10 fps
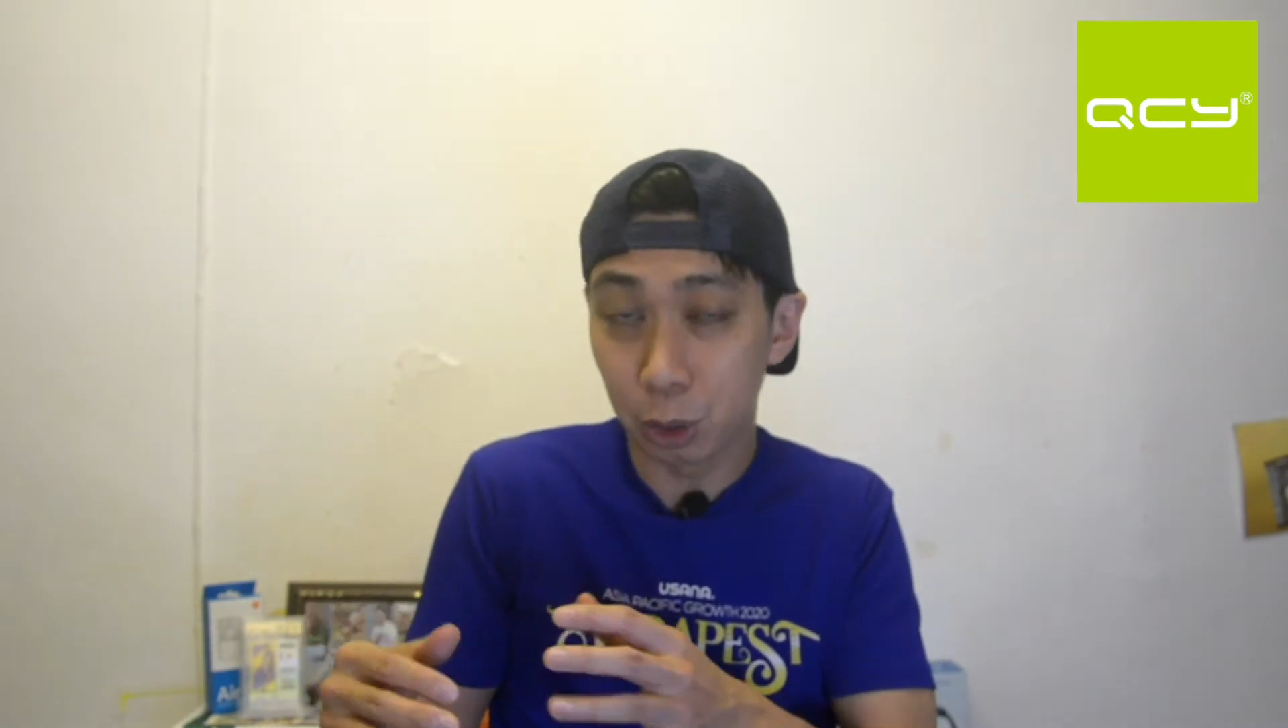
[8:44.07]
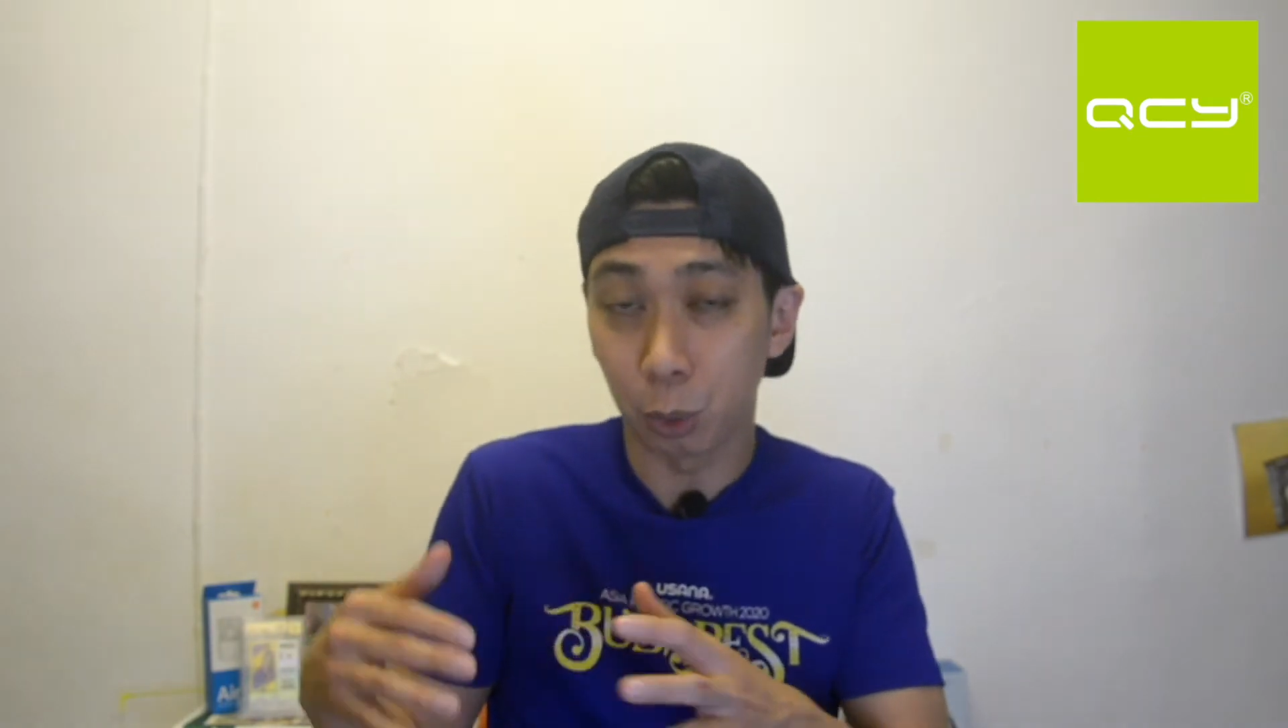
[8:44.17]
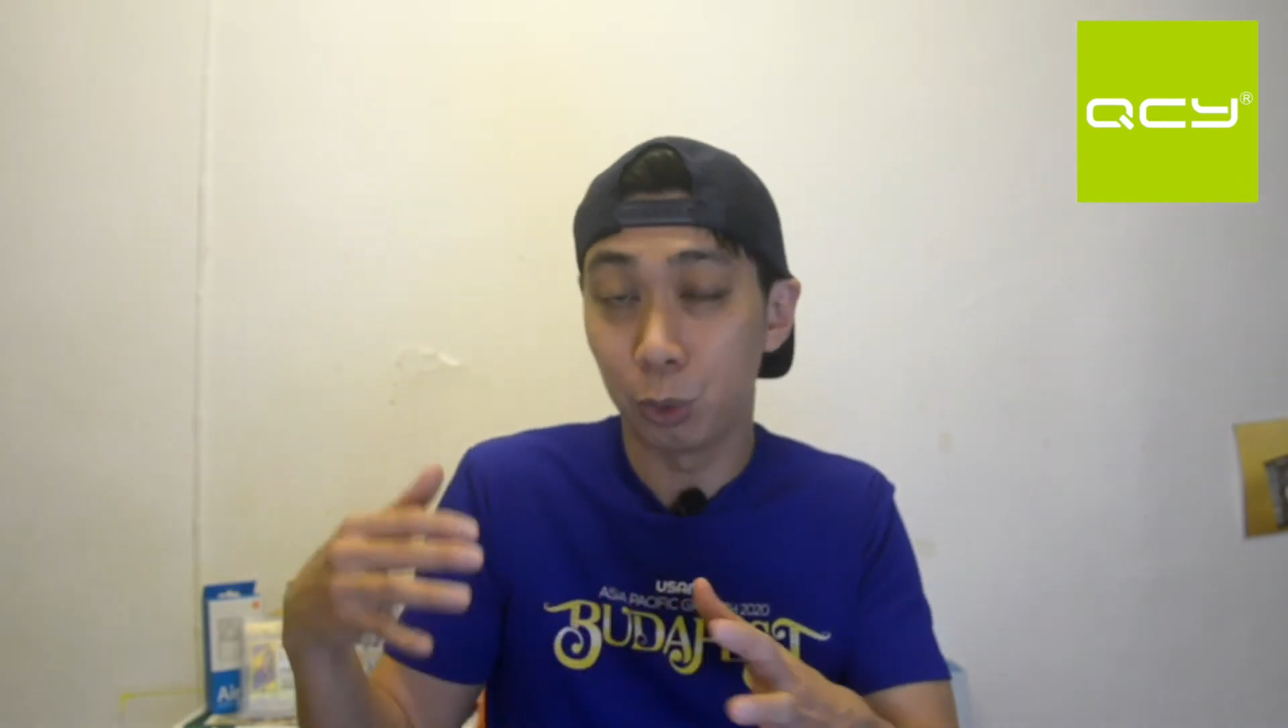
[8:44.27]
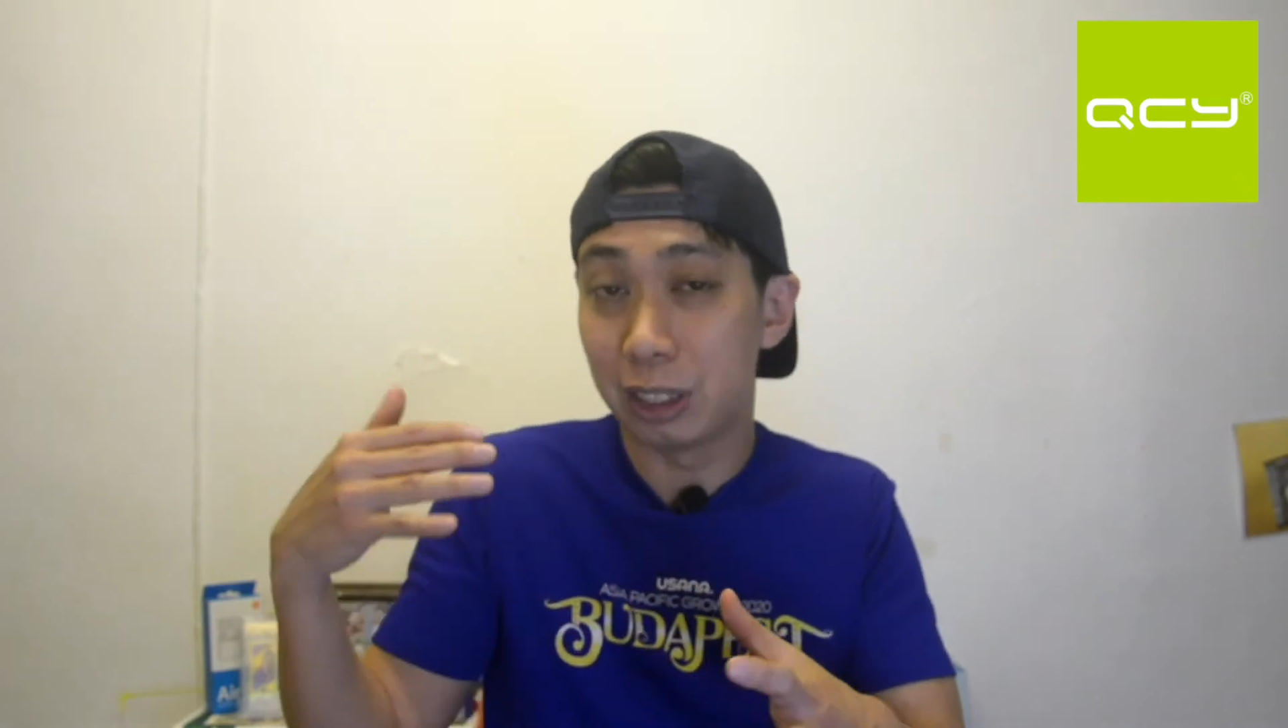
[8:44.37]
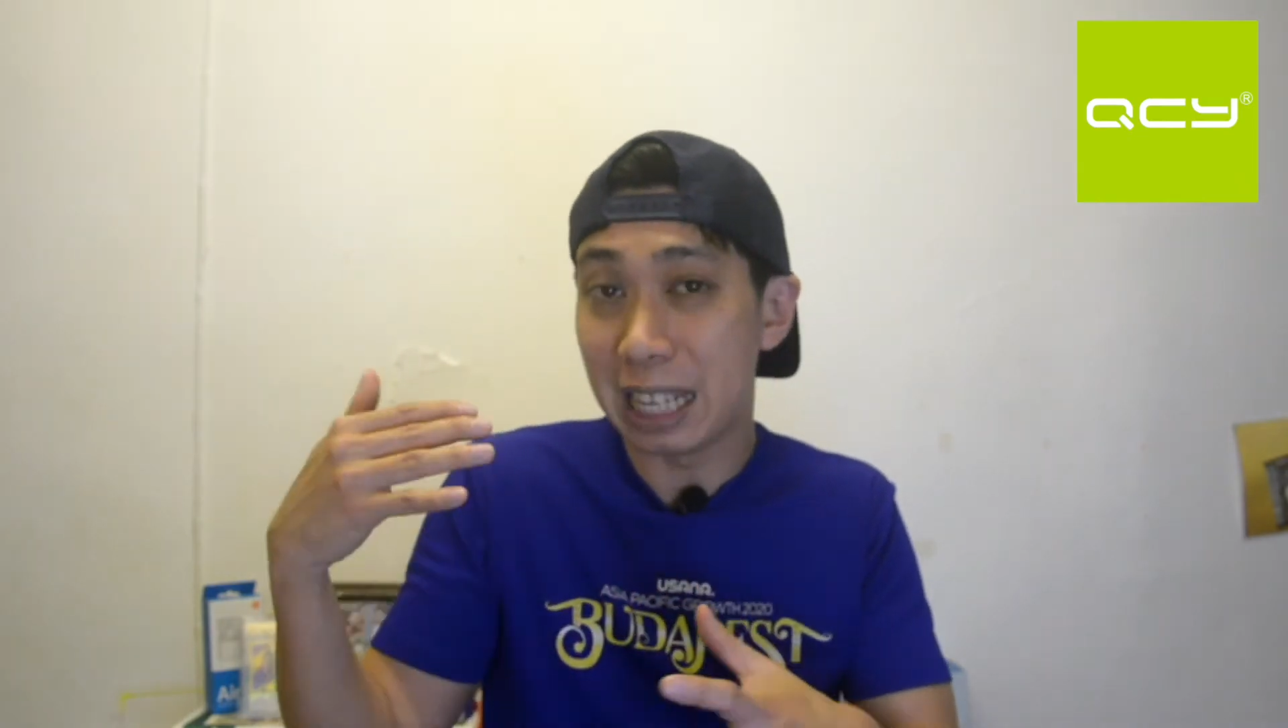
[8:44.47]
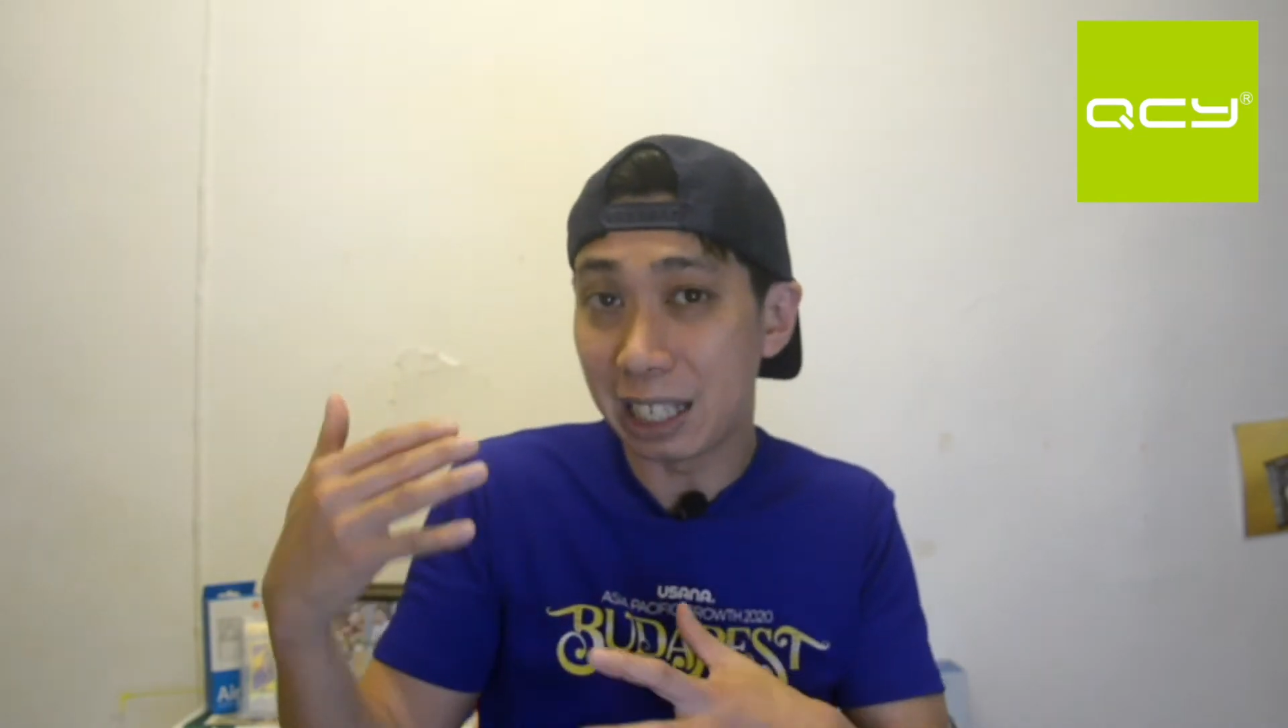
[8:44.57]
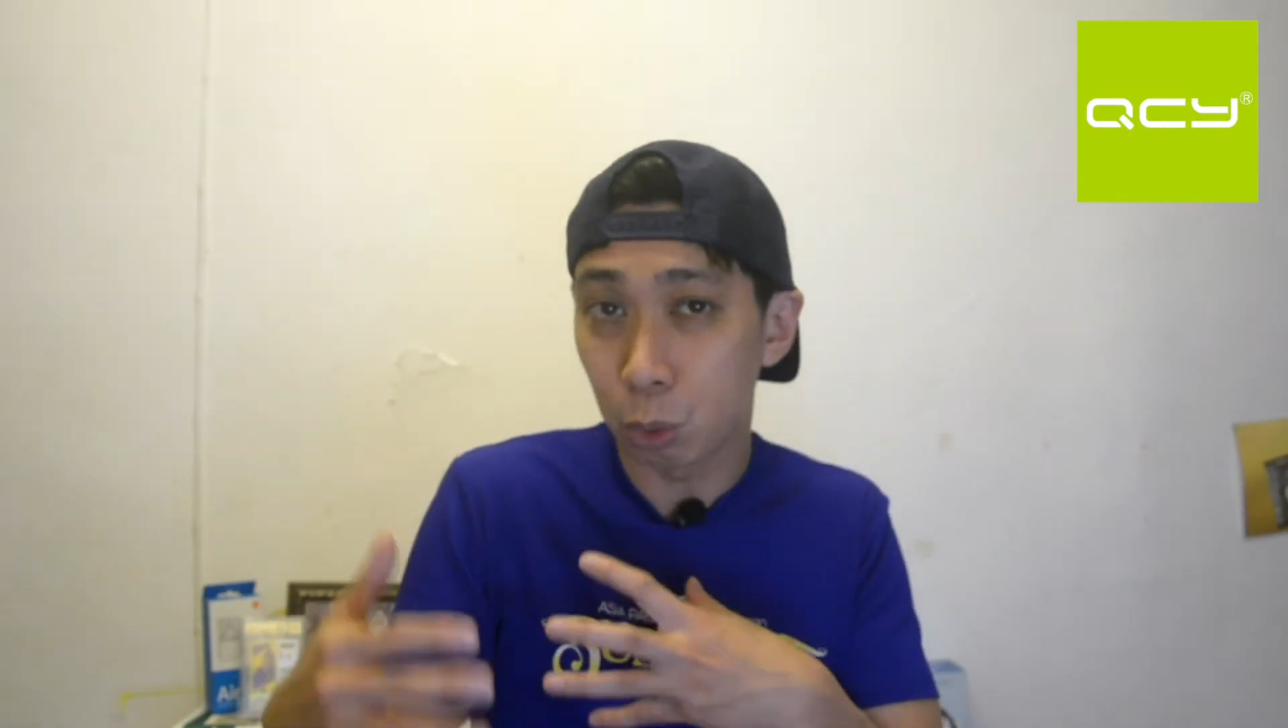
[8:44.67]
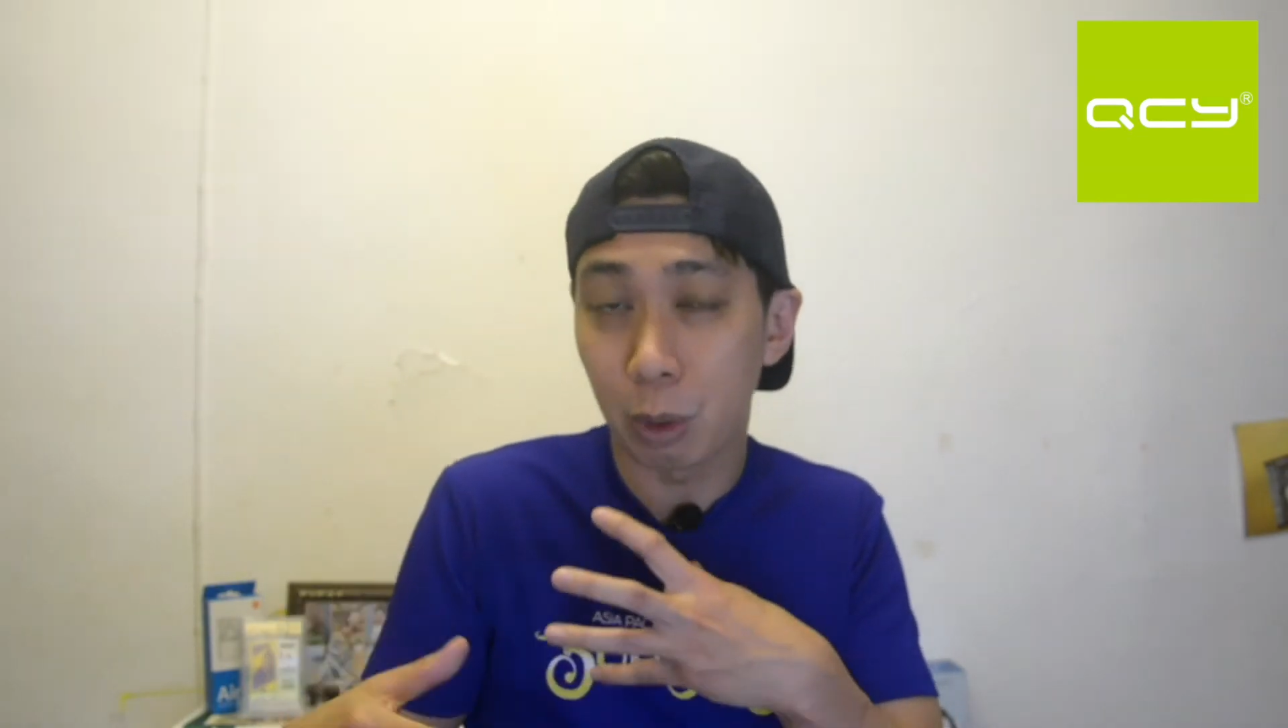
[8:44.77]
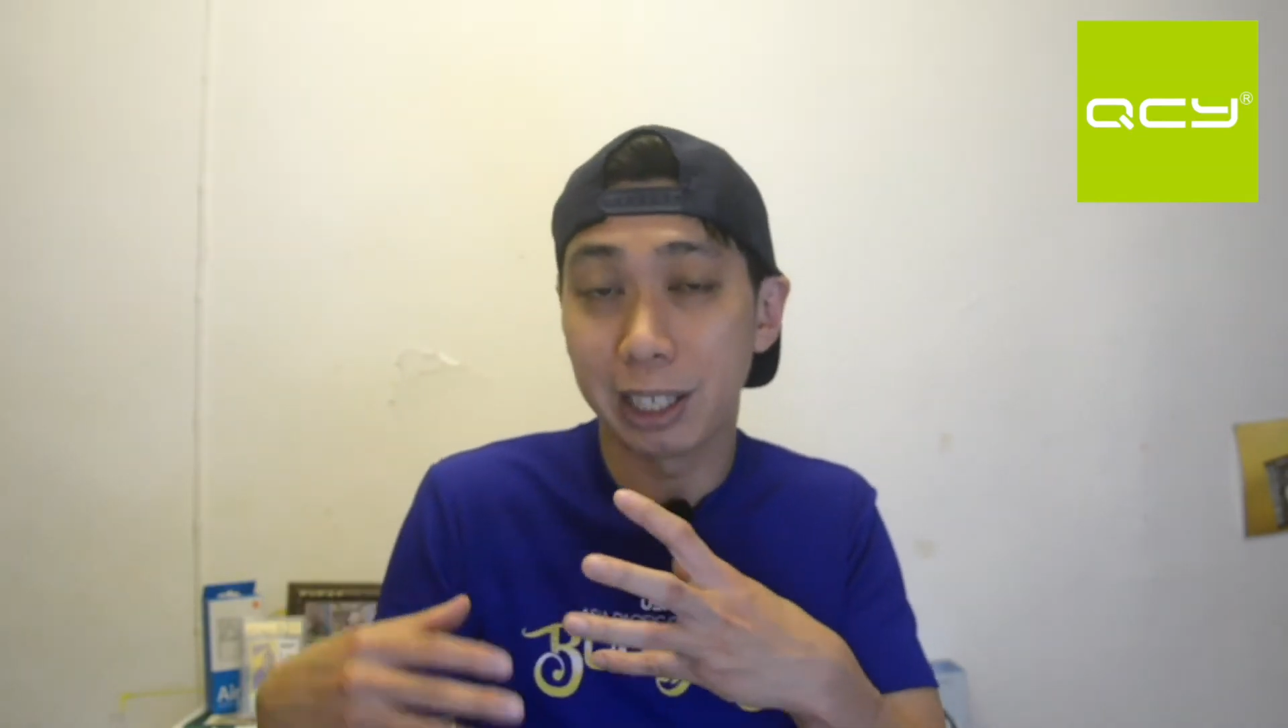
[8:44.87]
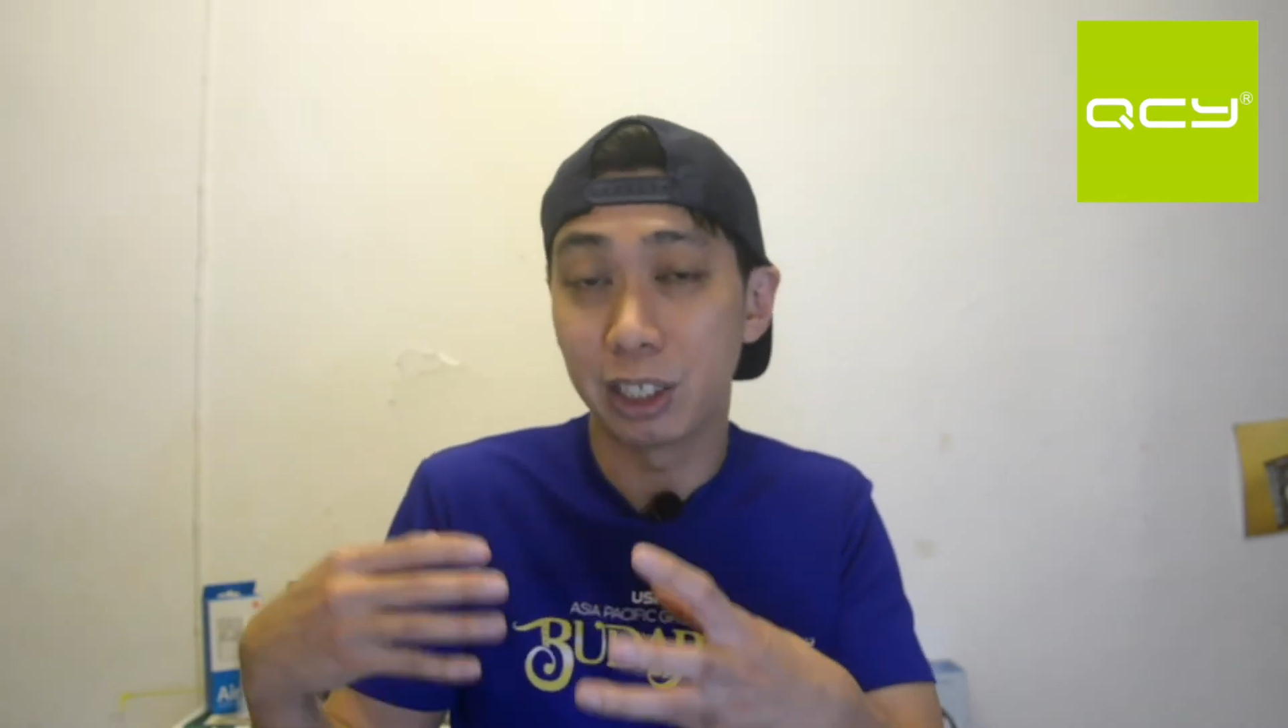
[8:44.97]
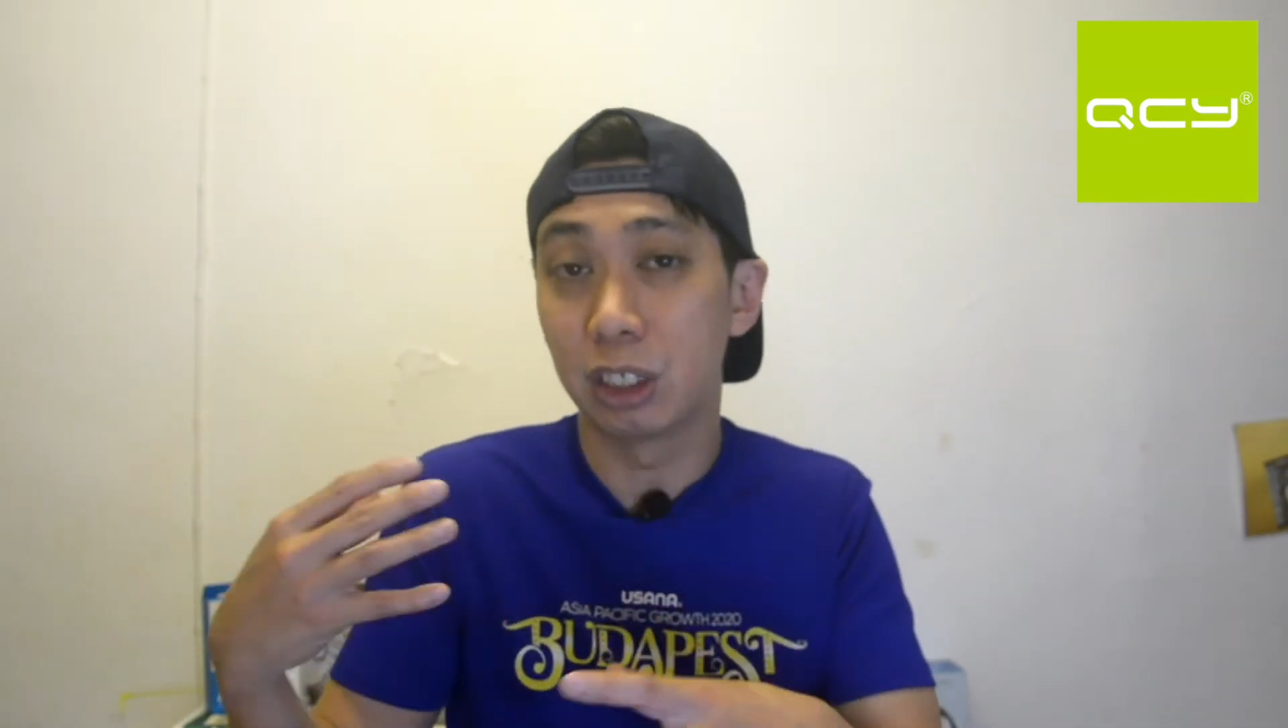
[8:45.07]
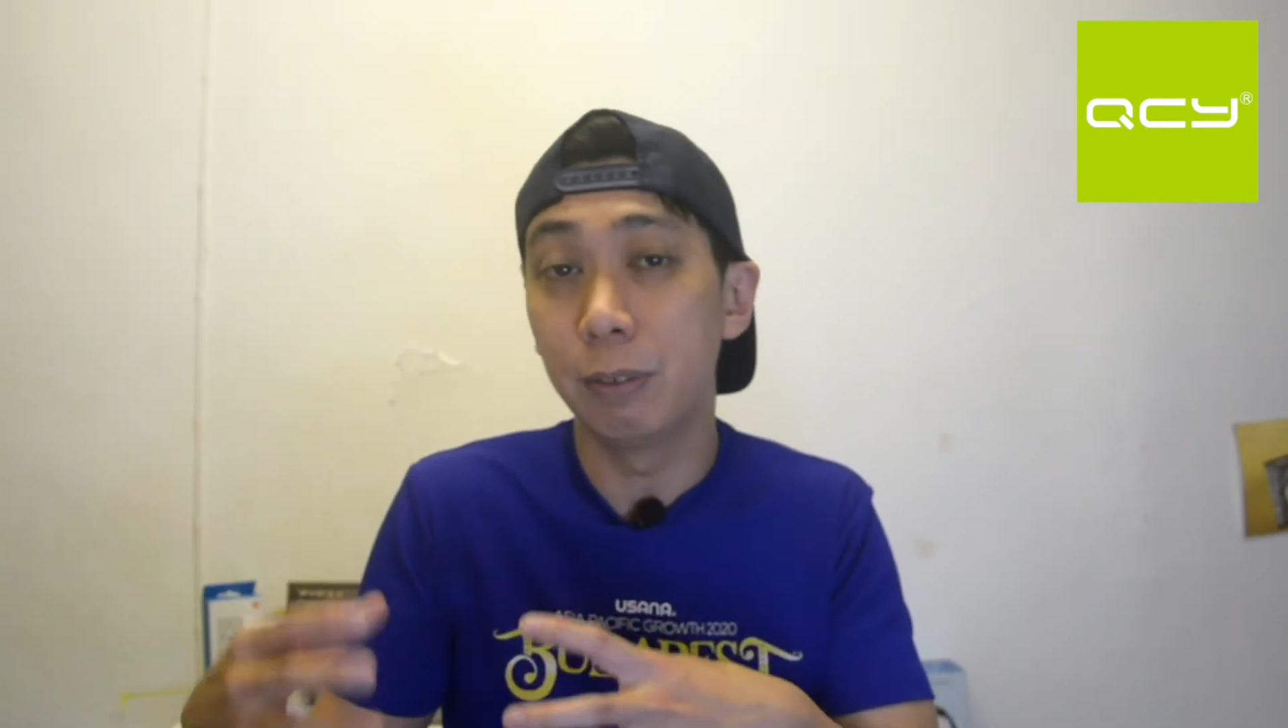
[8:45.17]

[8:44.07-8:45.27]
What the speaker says: So that's why it's